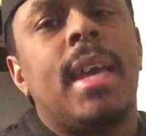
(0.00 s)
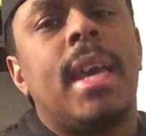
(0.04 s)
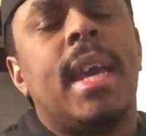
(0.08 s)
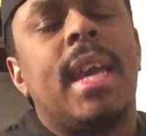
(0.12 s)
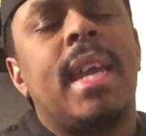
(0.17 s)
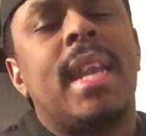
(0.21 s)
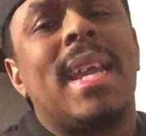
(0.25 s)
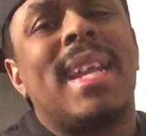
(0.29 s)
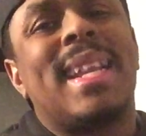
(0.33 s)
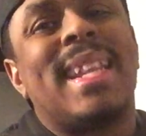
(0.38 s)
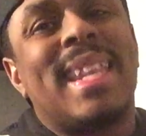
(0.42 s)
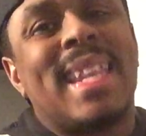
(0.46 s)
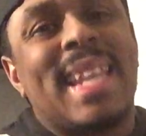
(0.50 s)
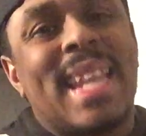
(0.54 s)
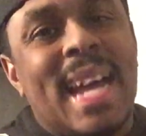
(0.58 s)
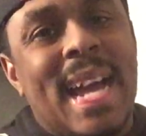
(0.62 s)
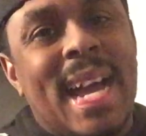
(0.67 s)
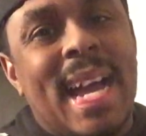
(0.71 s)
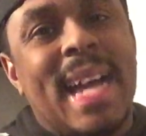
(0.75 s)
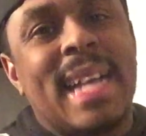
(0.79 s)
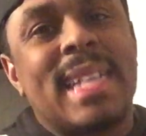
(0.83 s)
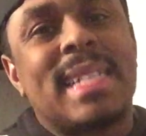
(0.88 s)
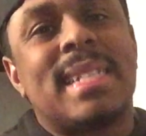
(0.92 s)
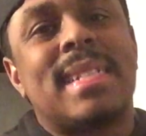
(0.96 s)
in a
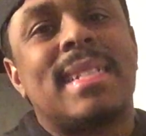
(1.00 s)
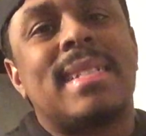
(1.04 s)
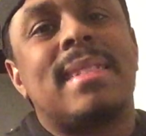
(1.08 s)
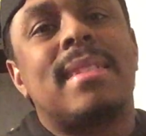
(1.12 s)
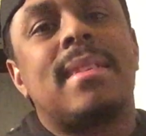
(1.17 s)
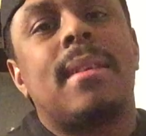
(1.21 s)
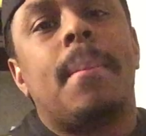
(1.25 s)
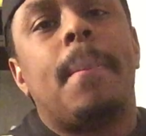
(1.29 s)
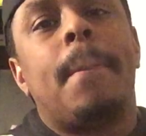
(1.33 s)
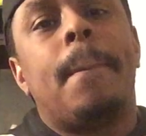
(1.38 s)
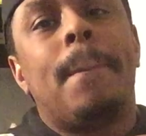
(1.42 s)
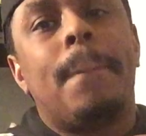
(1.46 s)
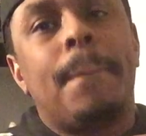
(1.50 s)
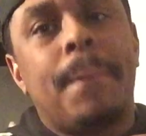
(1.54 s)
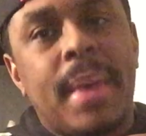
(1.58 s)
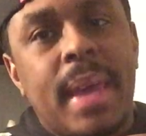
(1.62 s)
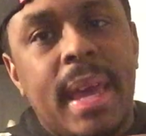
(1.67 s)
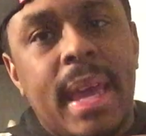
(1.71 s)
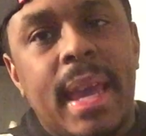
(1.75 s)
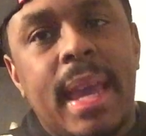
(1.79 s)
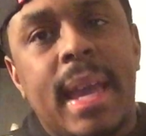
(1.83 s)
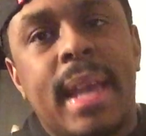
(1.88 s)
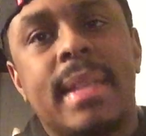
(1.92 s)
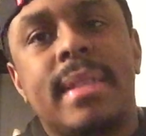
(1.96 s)
last
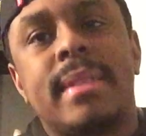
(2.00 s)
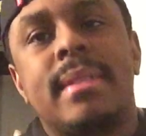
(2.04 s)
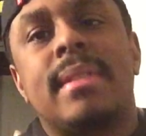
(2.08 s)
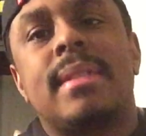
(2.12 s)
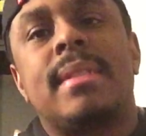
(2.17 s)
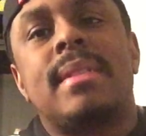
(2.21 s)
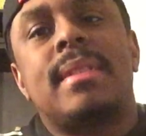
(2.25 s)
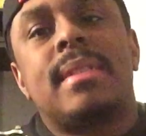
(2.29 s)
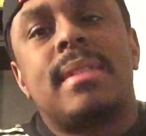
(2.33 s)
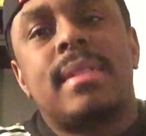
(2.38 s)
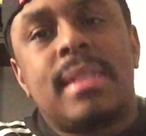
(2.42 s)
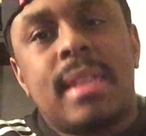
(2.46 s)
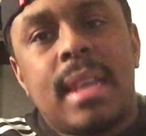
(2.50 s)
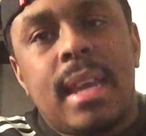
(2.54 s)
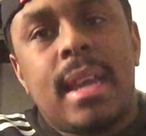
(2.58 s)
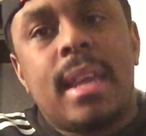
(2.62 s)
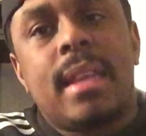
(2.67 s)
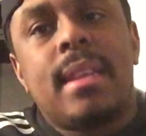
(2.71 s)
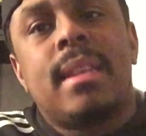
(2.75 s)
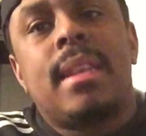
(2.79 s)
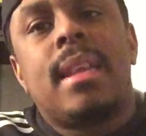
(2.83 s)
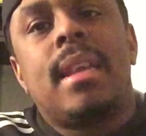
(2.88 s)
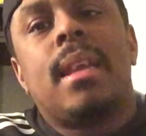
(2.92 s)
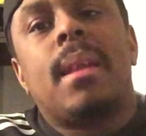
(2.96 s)
man
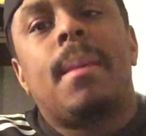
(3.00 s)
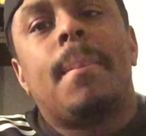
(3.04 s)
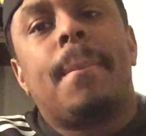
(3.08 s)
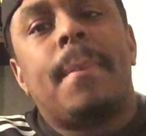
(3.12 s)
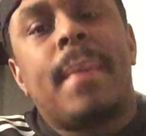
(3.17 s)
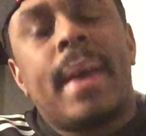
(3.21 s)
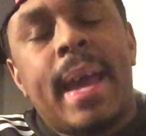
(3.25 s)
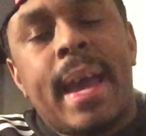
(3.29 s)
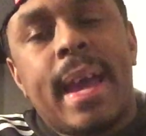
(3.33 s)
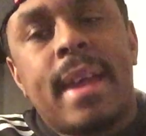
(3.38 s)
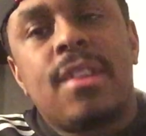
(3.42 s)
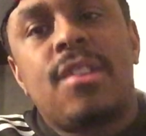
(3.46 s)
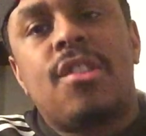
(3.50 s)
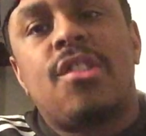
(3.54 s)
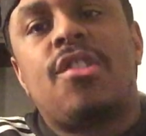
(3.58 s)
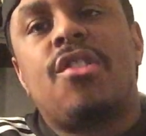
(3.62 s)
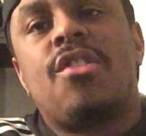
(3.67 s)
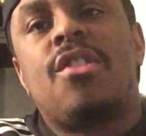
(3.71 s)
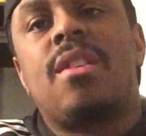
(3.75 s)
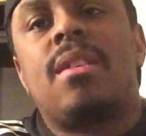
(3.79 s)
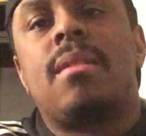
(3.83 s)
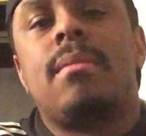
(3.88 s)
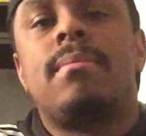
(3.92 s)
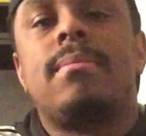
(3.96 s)
standing
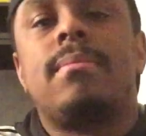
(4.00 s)
match.